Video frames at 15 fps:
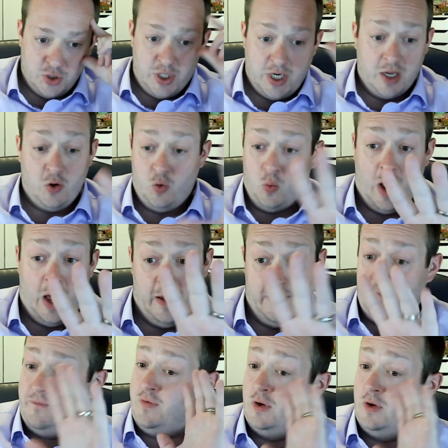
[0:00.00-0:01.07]
Jing, who
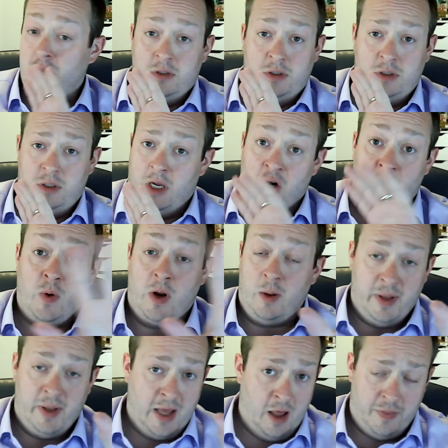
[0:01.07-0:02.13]
I feel is
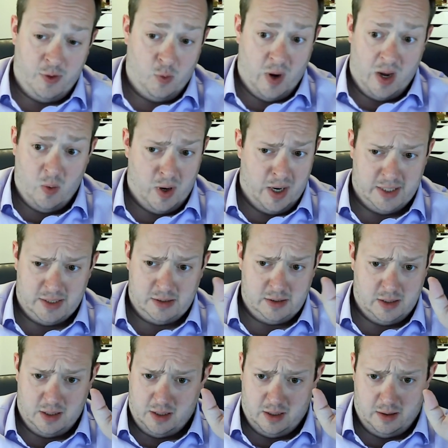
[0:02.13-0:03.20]
incredibly healthy
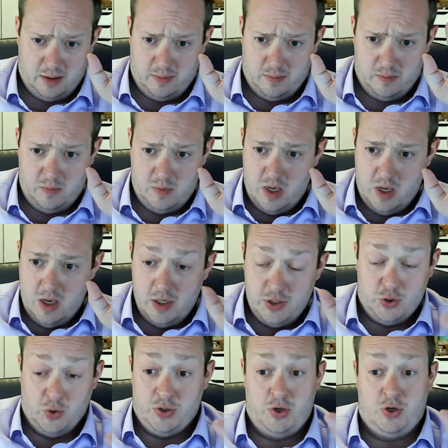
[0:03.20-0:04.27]
weight-wise,
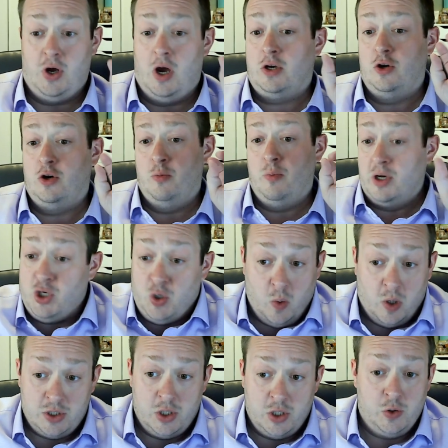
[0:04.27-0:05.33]
so does her doctor, but she
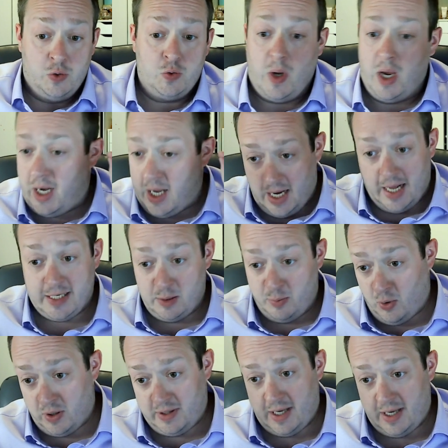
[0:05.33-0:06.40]
wants to lose weight, and I
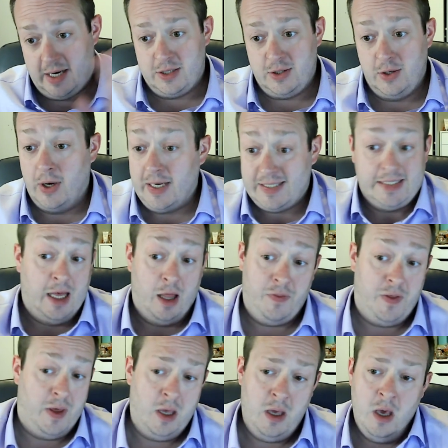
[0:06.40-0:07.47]
support that as long as it's
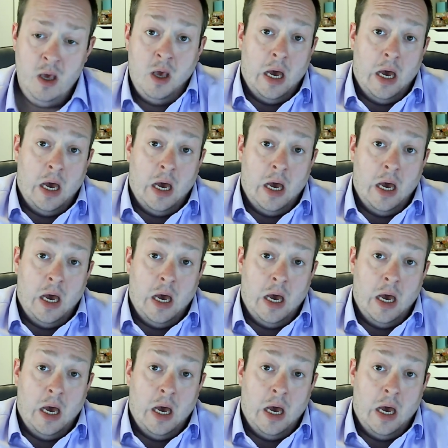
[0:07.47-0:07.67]
healthy.